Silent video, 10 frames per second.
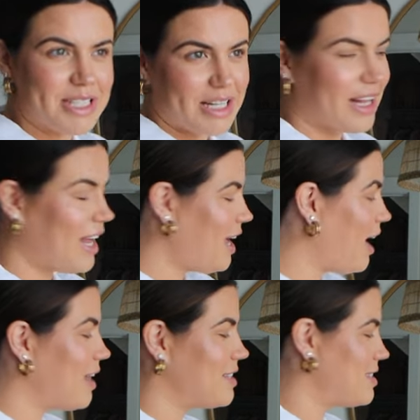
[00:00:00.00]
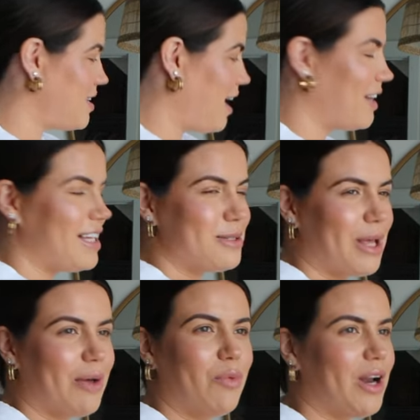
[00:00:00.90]
silly. It's at least
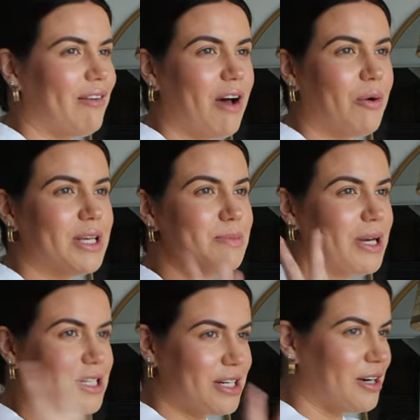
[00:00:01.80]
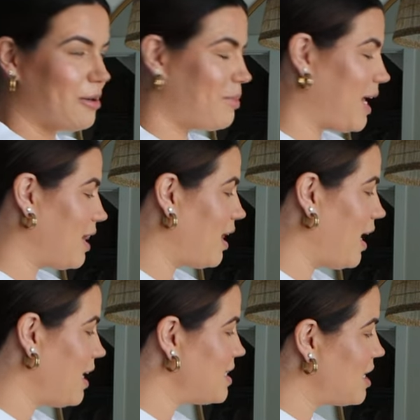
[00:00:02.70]
like what I've always pictured her being
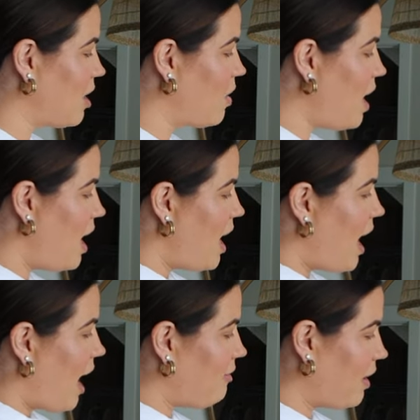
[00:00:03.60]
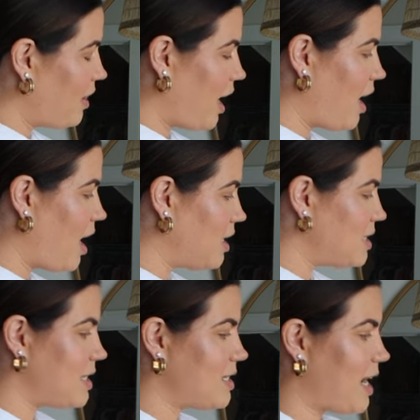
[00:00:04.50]
like. So I found that
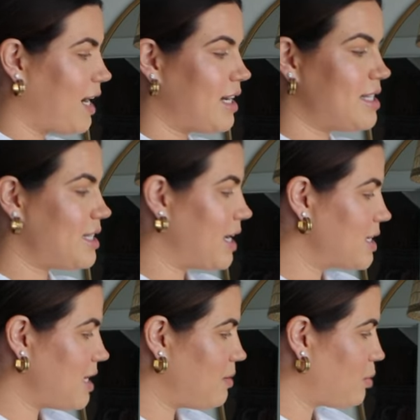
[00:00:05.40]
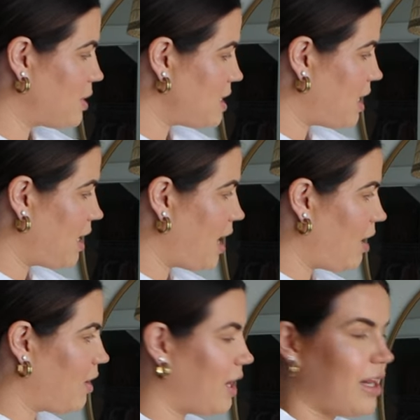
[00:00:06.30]
on Society six and printed it
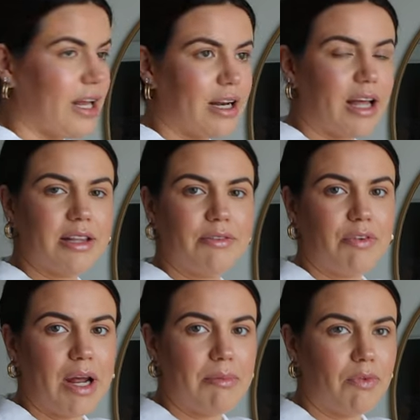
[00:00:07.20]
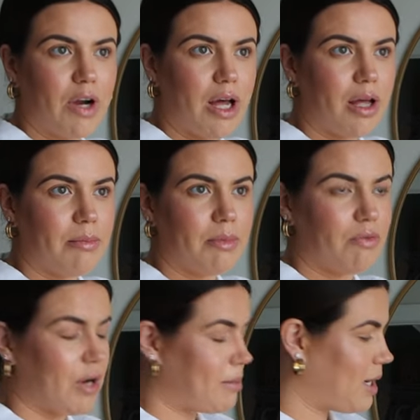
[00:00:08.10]
out, and then got the frame
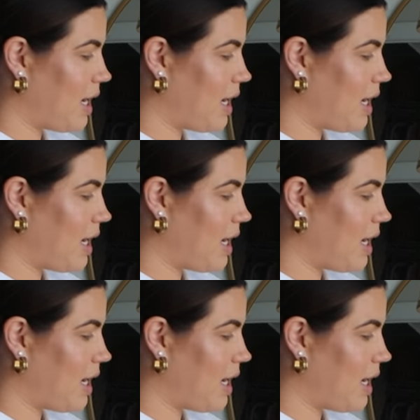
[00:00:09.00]
from Frame It